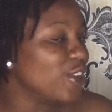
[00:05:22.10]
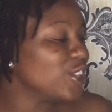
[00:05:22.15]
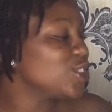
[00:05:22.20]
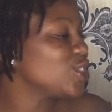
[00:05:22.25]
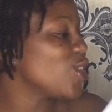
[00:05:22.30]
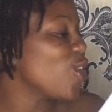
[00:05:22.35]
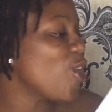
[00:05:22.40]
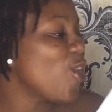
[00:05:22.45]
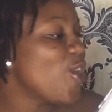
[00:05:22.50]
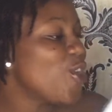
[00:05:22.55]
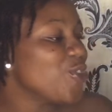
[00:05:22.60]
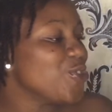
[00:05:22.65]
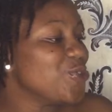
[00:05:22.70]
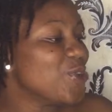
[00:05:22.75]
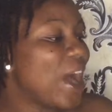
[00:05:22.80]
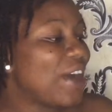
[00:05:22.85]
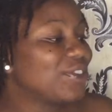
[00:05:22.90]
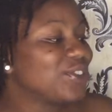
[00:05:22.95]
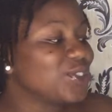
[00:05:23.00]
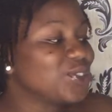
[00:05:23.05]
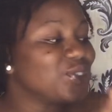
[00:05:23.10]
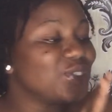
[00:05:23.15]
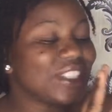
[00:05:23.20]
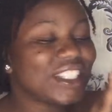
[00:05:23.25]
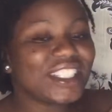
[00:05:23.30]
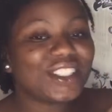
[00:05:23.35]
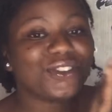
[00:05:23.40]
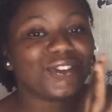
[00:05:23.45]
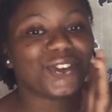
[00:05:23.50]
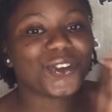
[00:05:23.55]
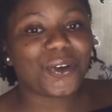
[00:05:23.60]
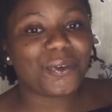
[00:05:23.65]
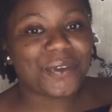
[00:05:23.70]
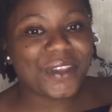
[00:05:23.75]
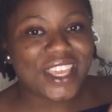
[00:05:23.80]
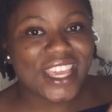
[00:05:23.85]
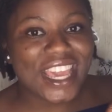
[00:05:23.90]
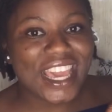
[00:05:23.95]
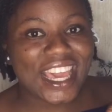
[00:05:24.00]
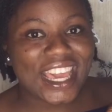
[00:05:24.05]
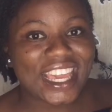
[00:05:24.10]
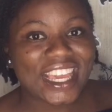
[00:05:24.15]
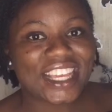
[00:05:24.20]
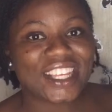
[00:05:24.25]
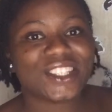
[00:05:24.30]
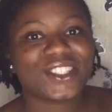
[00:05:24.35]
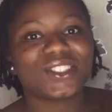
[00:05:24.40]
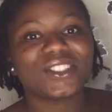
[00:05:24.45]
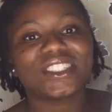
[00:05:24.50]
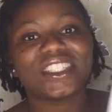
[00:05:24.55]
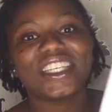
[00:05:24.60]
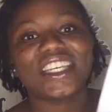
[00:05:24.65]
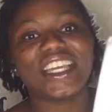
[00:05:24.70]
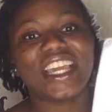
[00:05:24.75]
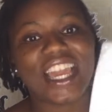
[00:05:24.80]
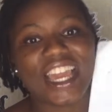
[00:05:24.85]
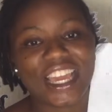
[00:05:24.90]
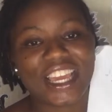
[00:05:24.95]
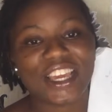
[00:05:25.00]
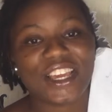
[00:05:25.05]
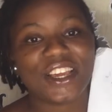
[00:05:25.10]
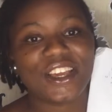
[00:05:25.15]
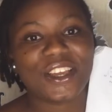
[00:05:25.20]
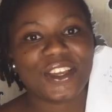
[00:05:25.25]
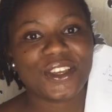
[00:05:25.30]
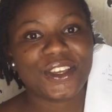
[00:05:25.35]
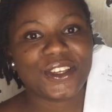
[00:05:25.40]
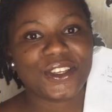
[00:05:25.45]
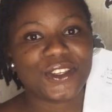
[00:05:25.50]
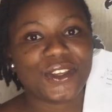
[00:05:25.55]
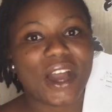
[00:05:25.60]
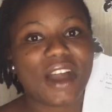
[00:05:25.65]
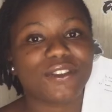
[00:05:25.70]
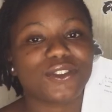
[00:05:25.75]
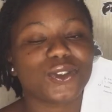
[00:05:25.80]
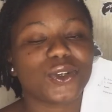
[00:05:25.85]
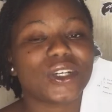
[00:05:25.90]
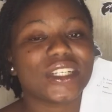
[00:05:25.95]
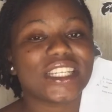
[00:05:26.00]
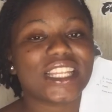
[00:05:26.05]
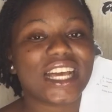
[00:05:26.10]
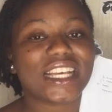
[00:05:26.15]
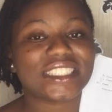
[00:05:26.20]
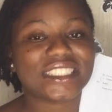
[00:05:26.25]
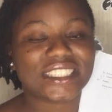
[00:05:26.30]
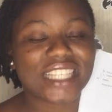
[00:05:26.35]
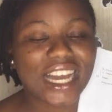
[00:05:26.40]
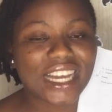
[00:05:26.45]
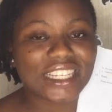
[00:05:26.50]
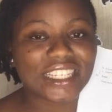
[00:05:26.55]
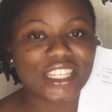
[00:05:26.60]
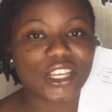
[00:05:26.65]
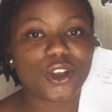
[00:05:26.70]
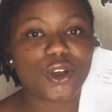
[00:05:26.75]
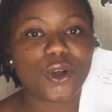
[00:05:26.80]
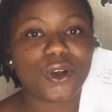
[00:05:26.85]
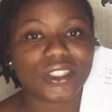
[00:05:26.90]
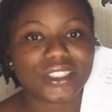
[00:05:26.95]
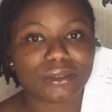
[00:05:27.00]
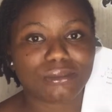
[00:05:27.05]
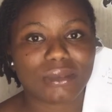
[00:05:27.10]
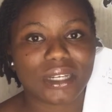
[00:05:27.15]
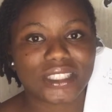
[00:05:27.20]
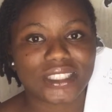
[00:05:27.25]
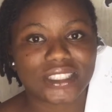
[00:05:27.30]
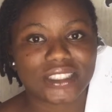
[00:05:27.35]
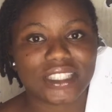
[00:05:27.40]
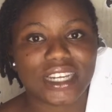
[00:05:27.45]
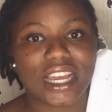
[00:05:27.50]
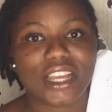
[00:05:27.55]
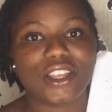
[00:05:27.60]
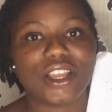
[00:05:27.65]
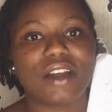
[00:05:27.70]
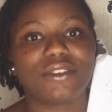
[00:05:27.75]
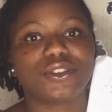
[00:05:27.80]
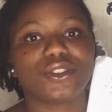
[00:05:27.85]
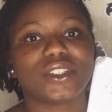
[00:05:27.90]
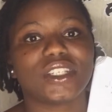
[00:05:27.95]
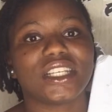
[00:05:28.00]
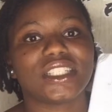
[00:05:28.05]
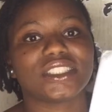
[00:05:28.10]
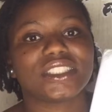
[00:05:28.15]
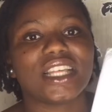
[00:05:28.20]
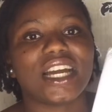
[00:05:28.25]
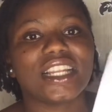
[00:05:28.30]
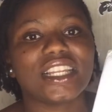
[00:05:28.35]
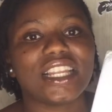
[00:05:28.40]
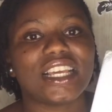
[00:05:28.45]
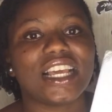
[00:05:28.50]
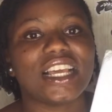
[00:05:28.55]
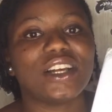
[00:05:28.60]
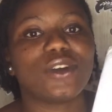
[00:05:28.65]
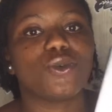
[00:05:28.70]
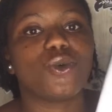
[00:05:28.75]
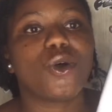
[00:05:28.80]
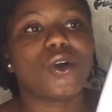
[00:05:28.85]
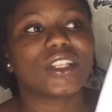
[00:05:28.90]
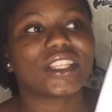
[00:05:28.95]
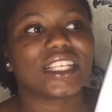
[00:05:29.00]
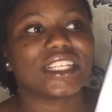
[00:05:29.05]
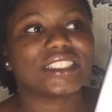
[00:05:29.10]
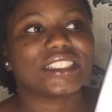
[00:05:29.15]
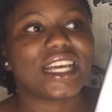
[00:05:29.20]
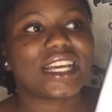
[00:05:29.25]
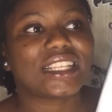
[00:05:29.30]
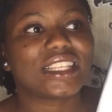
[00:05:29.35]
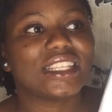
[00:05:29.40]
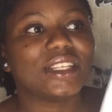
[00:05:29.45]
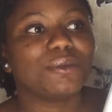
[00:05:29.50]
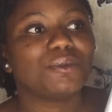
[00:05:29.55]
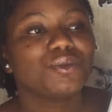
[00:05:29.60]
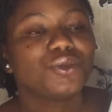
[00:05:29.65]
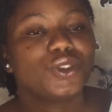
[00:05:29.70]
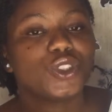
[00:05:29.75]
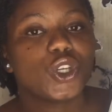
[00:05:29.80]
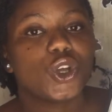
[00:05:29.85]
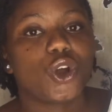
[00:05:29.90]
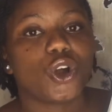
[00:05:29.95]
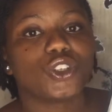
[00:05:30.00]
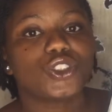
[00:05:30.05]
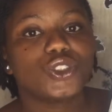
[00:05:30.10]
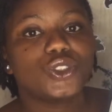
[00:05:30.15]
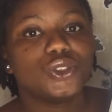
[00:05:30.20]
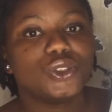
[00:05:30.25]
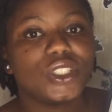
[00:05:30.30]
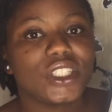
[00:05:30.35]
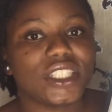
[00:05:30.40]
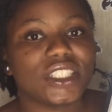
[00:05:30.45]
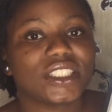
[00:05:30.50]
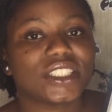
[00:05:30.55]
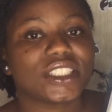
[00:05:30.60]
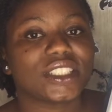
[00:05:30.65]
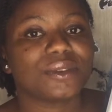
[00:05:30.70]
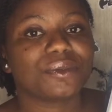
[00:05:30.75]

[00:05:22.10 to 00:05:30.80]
So you have to read from here to here. You have to understand the course material. You have to understand what exactly the course unit